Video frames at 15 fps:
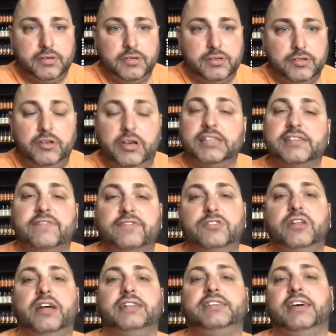You guys ever do
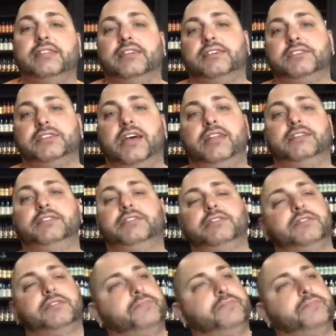that Death Nut challenge?